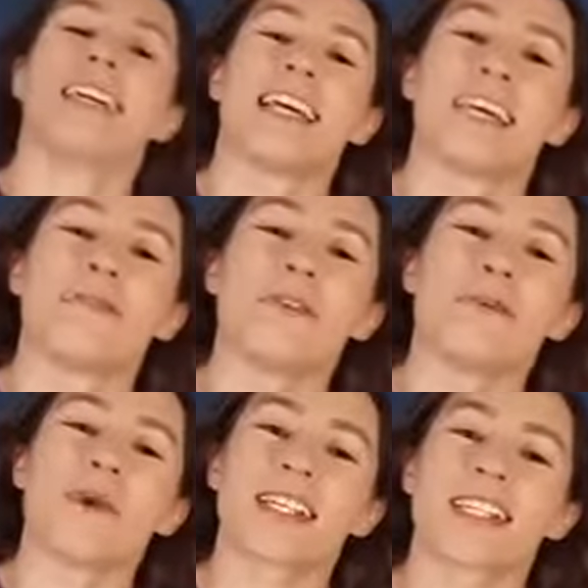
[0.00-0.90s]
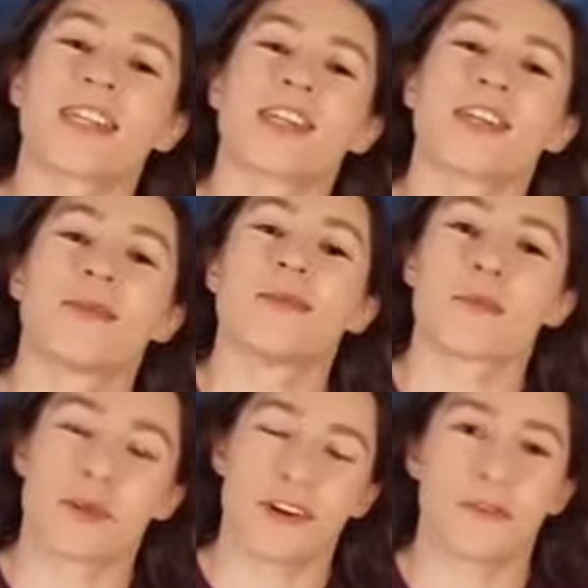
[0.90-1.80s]
If you want to learn
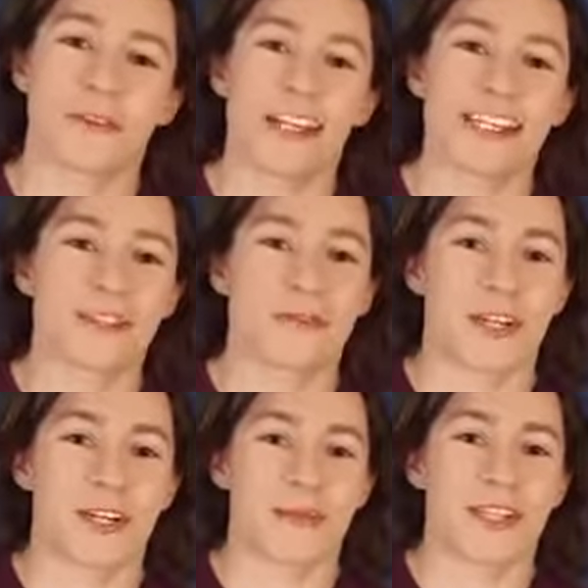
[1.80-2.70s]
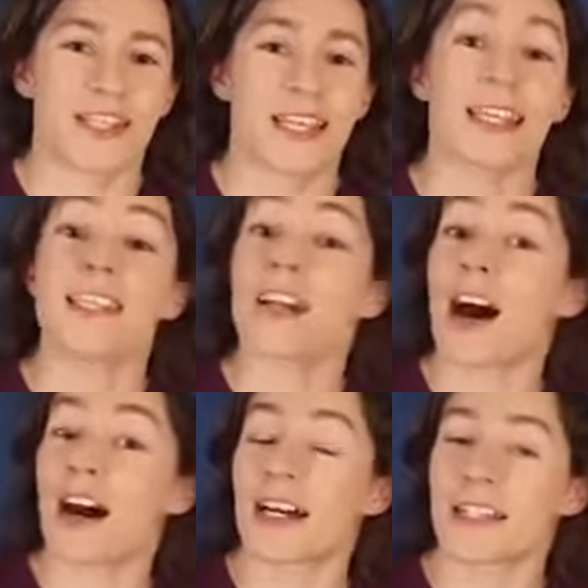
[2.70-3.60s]
more phrasal verbs in
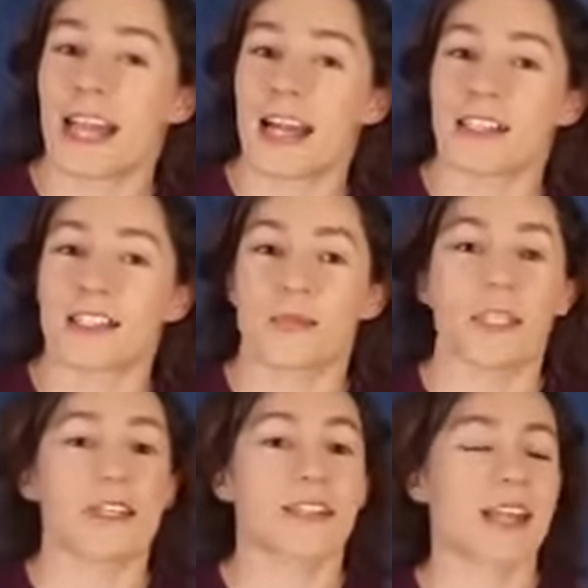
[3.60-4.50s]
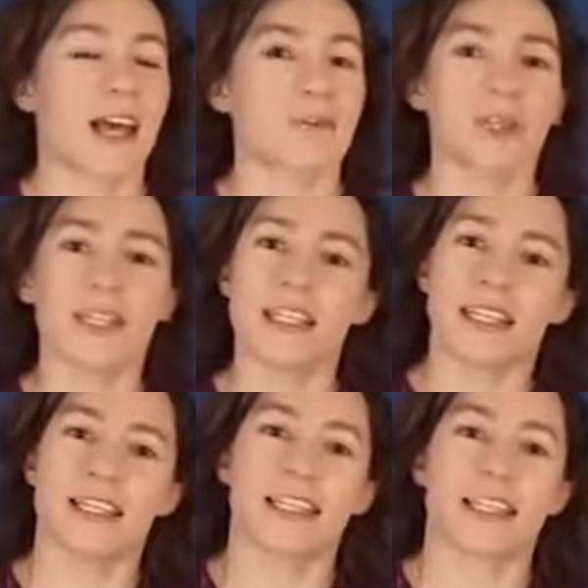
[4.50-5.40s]
context, because I really
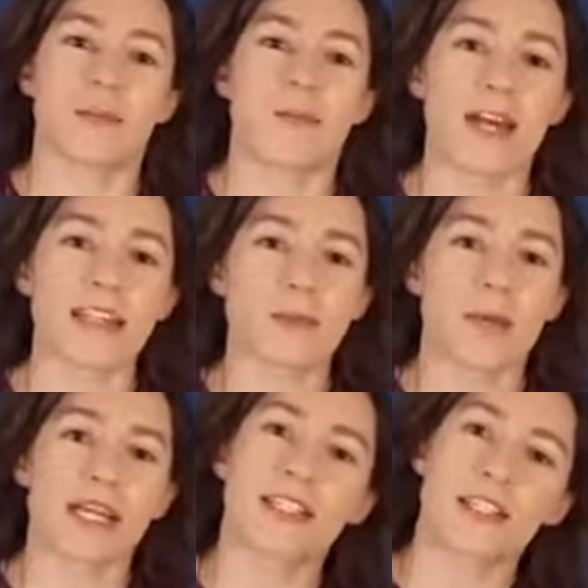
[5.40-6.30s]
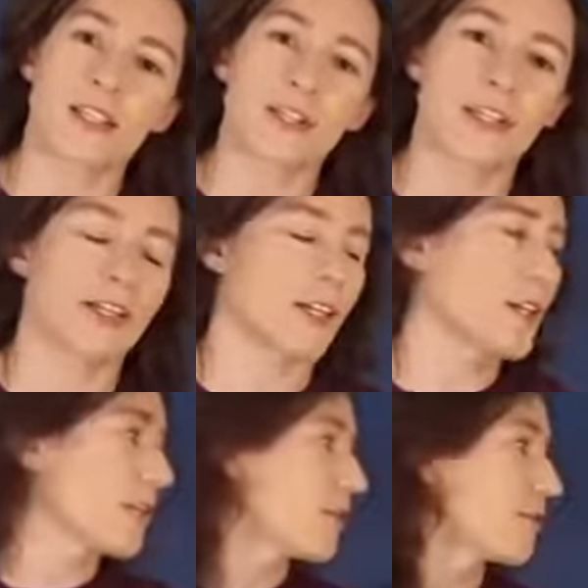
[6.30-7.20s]
think that the best way to learn
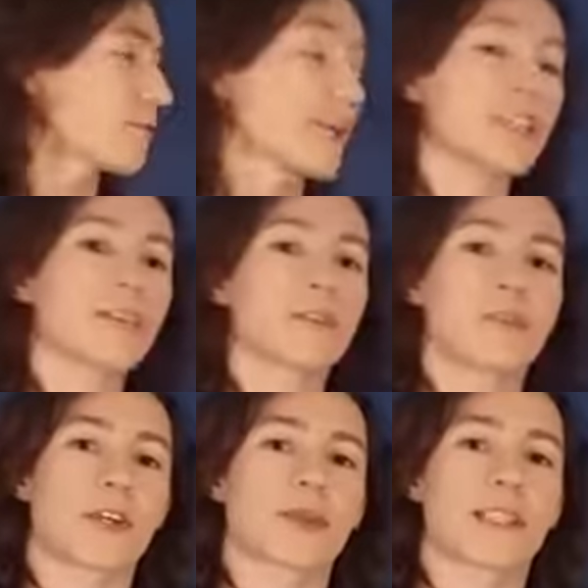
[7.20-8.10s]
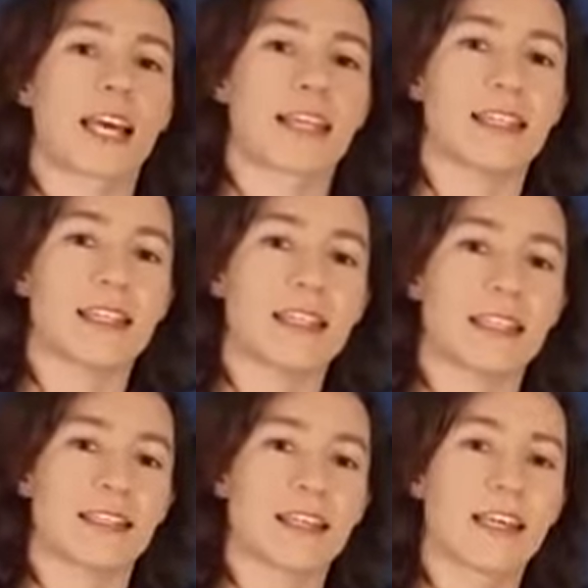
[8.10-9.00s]
phrasal verbs like
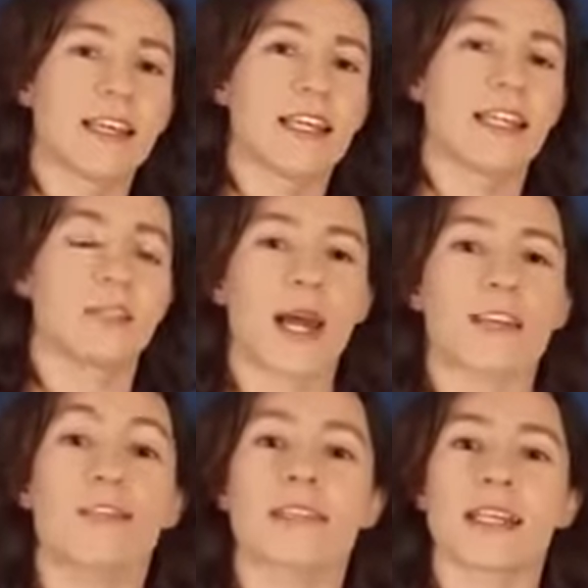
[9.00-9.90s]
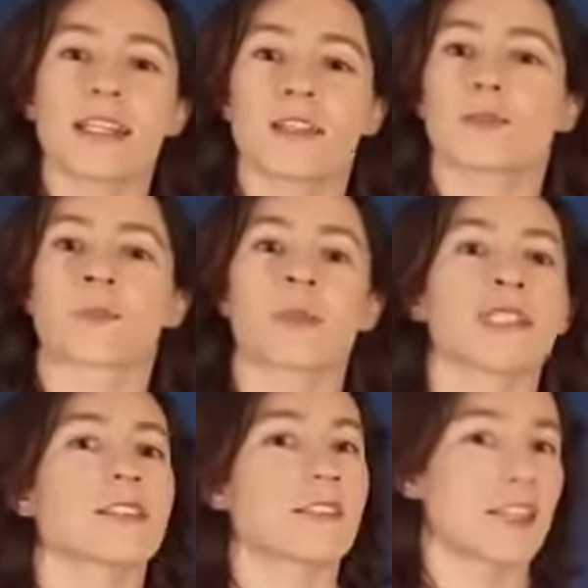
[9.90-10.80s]
these is by looking at the
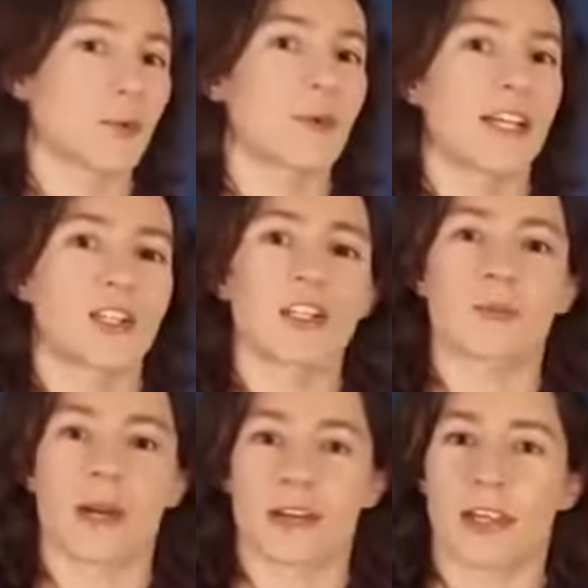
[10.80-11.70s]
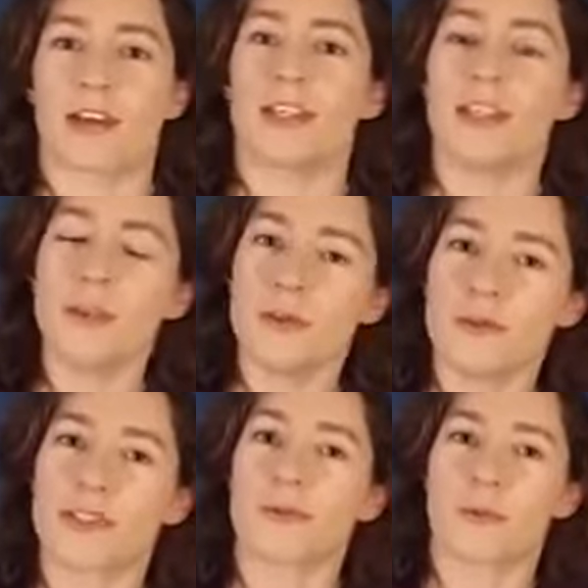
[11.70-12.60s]
real situations where they're
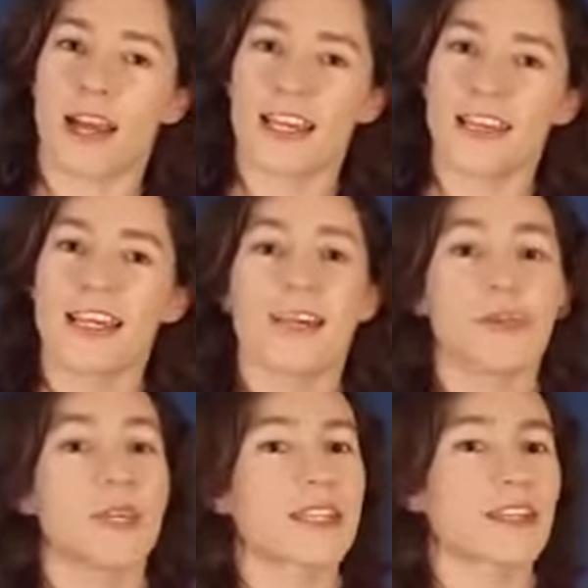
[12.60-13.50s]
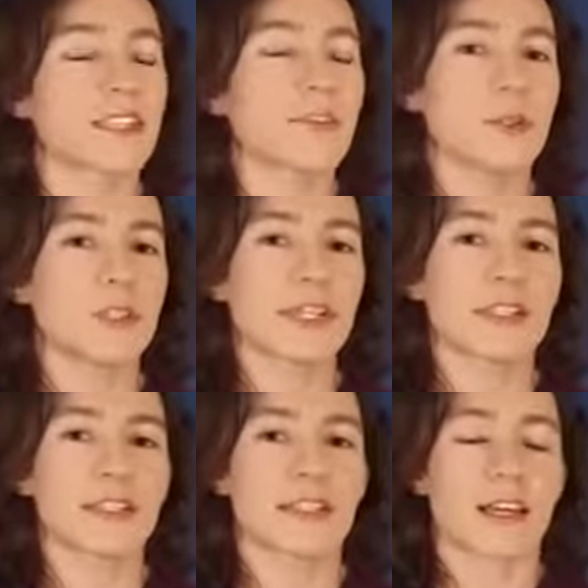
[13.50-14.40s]
used, right? Because if you
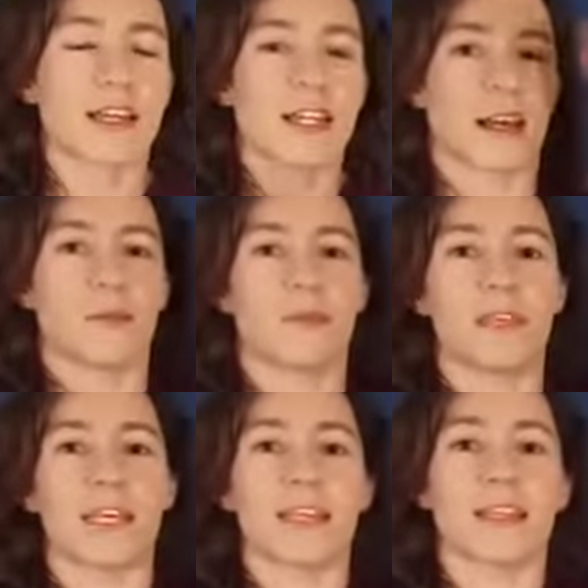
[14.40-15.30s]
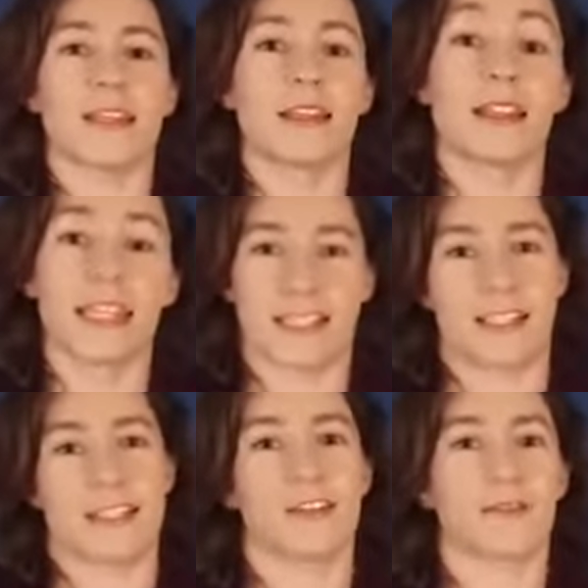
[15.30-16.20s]
just study a big
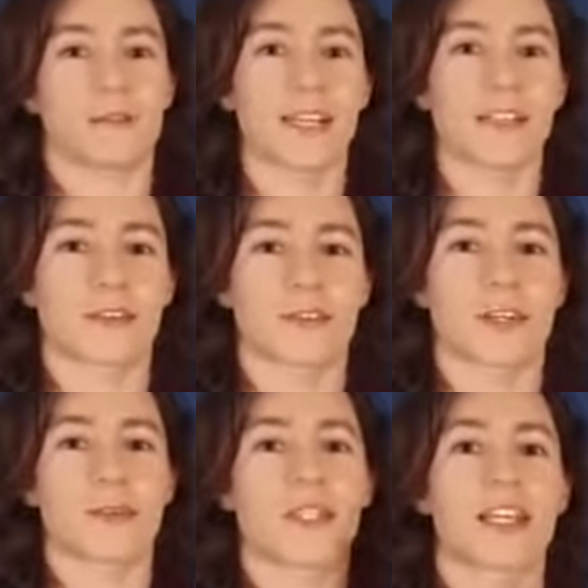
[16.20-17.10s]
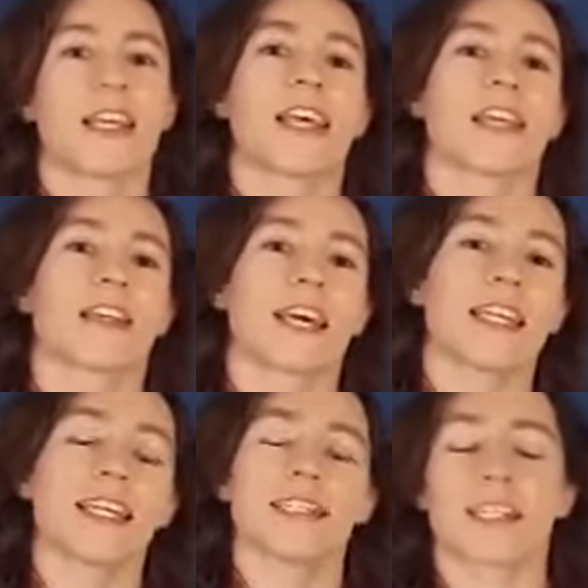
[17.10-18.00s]
list of phrasal verbs,
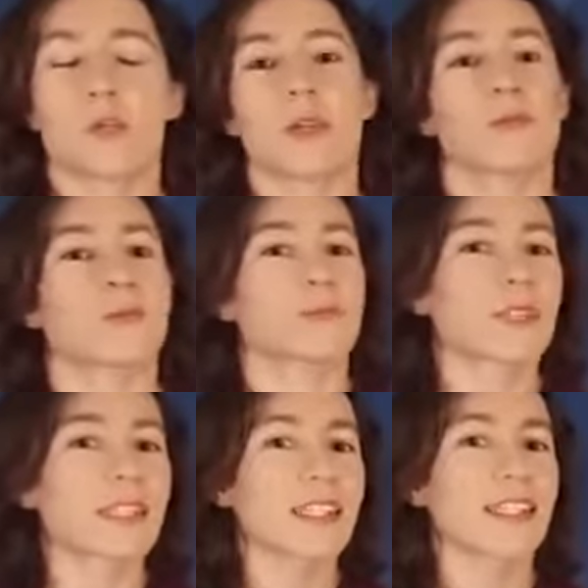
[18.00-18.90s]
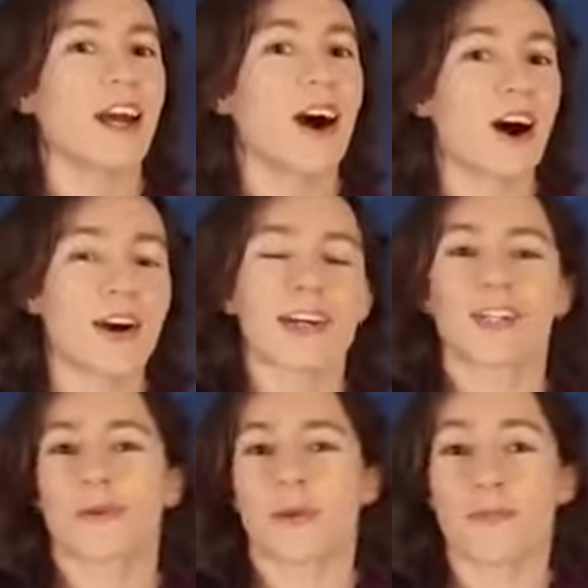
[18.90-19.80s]
then it's going to be really hard
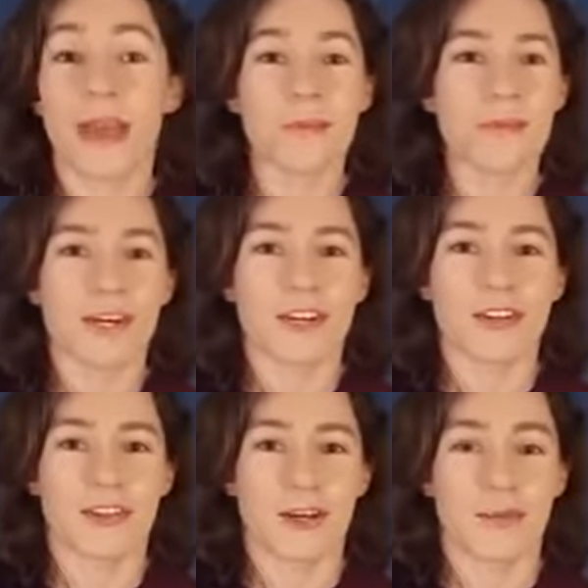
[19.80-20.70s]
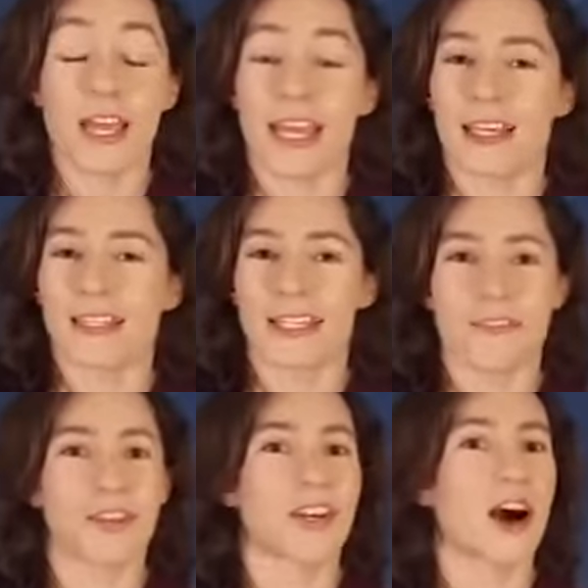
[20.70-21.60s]
to remember them and
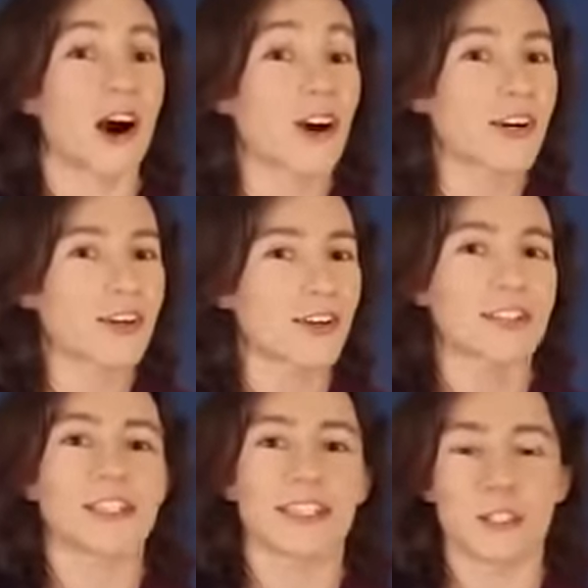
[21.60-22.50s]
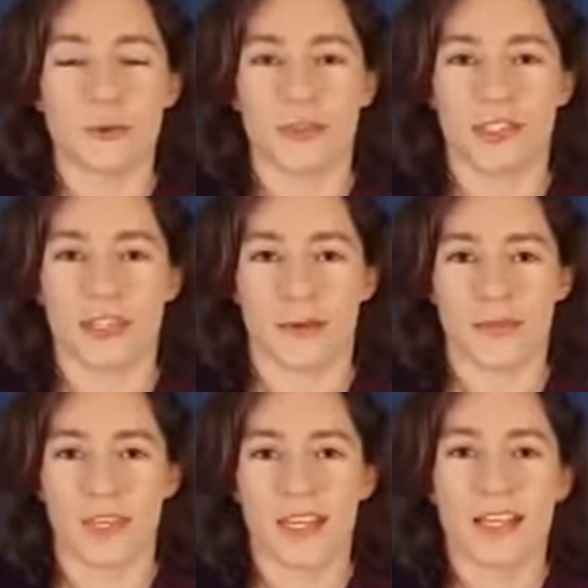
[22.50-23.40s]
even harder to use them.